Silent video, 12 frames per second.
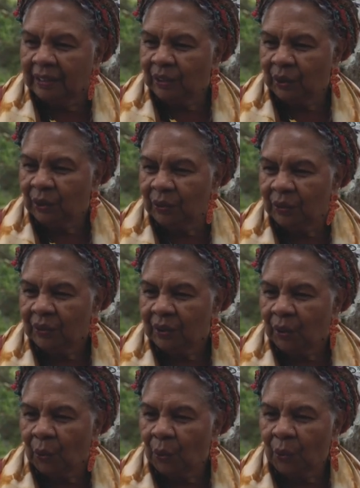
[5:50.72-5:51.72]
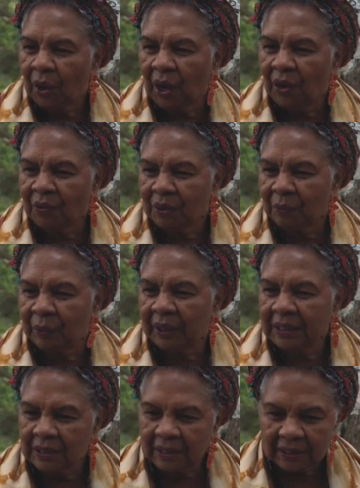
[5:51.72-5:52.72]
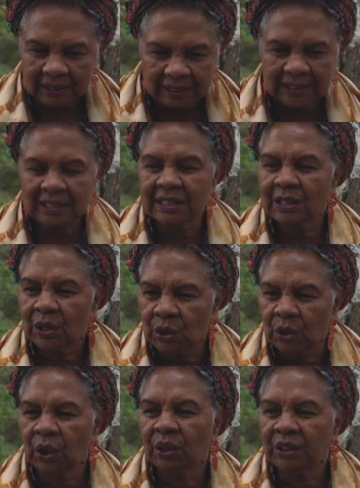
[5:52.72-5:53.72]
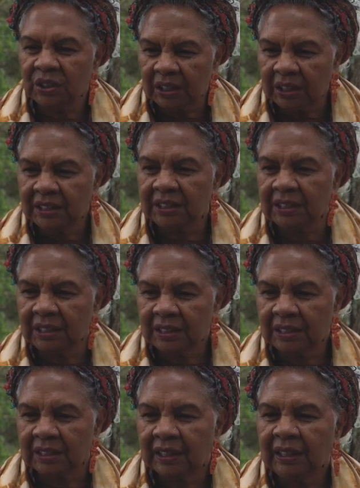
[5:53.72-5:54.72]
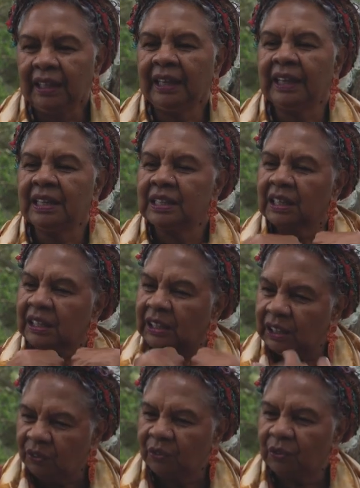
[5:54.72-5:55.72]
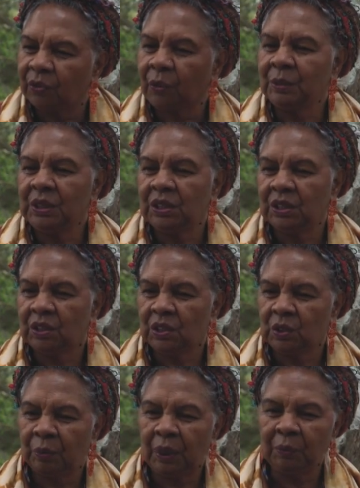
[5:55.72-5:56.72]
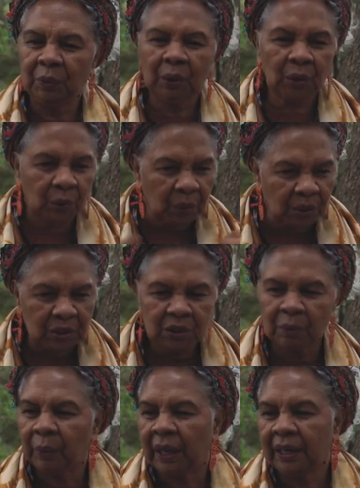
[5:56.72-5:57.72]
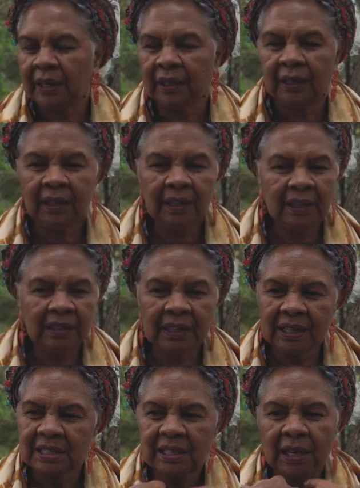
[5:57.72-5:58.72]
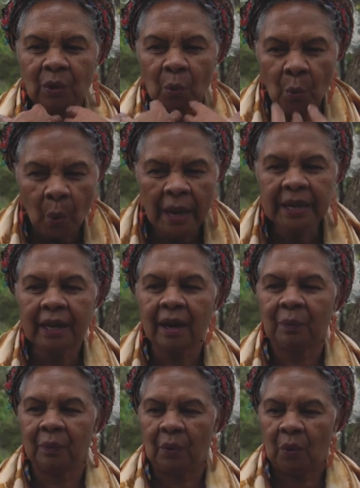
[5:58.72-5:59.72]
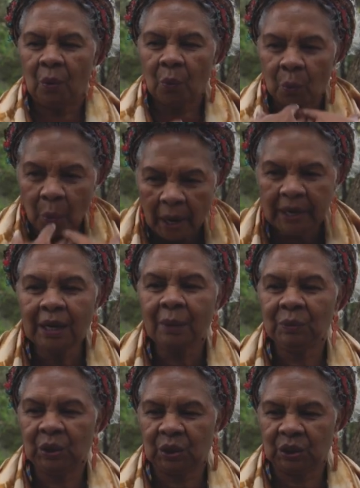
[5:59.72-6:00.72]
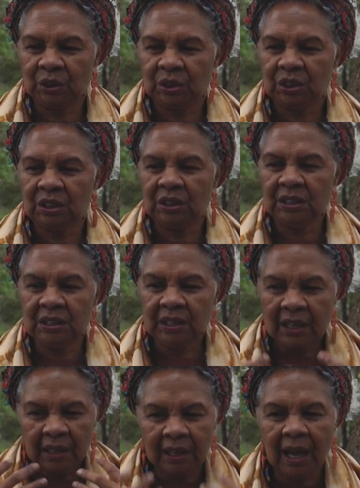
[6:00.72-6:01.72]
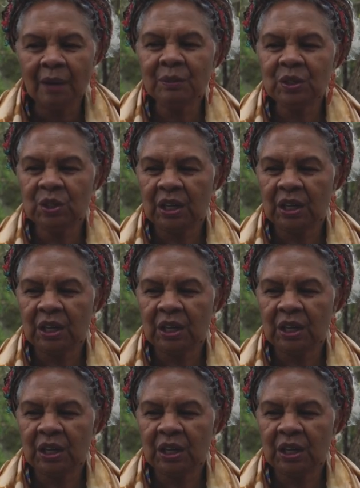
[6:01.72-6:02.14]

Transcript: you know, all over the place. This knowledge exists. Yeah. It is a gift from Indigenous people across the planet that are saying, wake up, wake up your consciousness. Climate